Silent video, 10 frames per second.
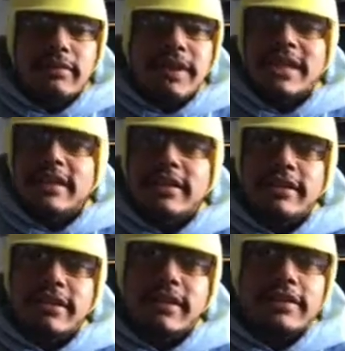really
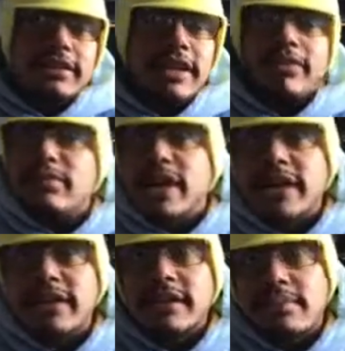uh, just
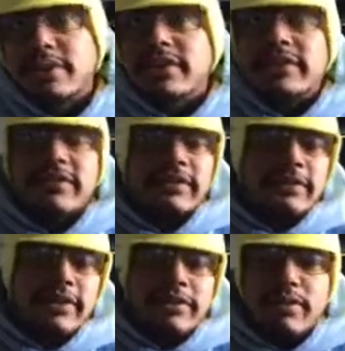everybody, the Buddhists,
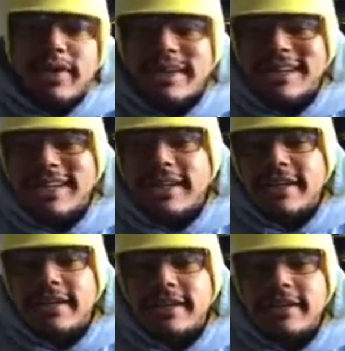everyone. Uh,
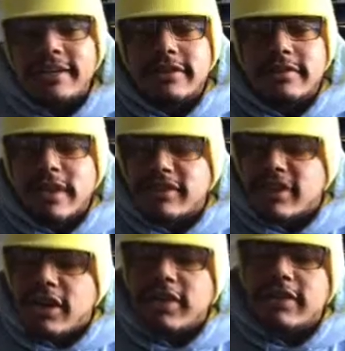sometimes
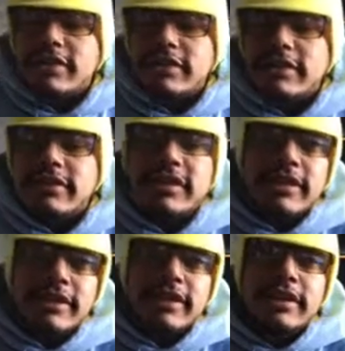it's hard to see
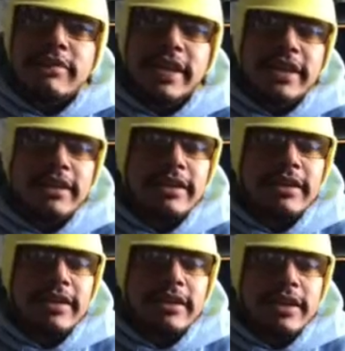the good in me
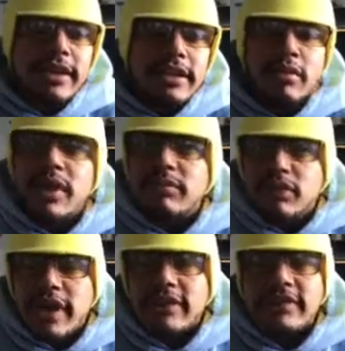and then what I'm
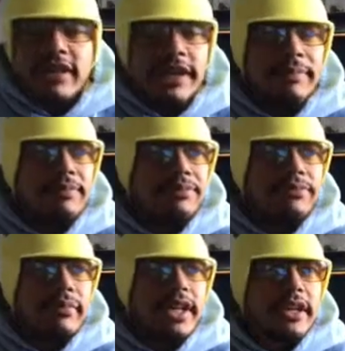trying to say
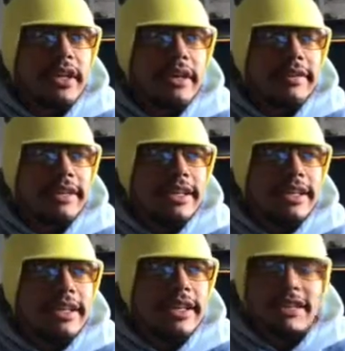uh,
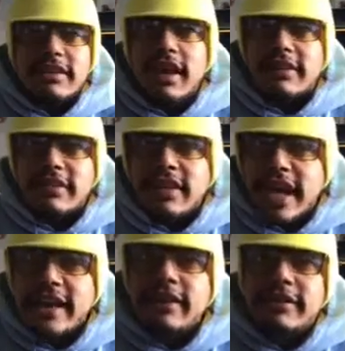gets lost in
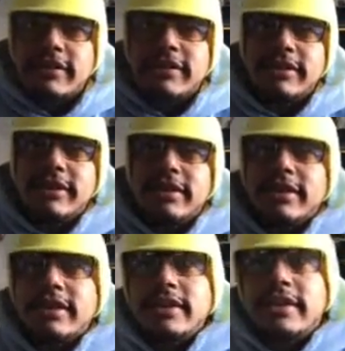the anger
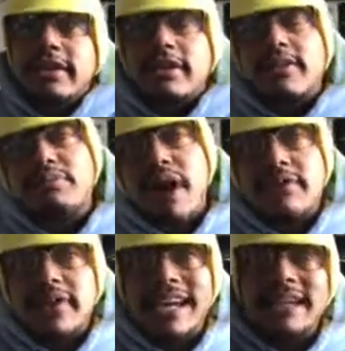and all the
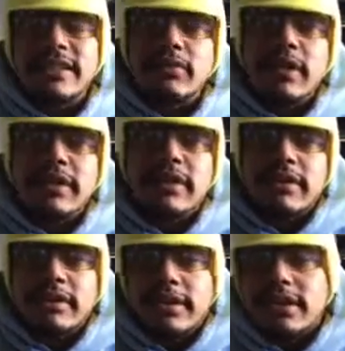provocation one
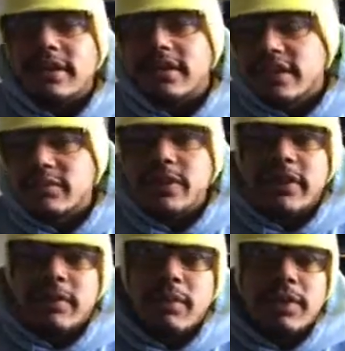uh, deals with
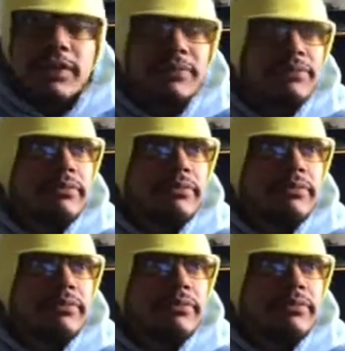in the world.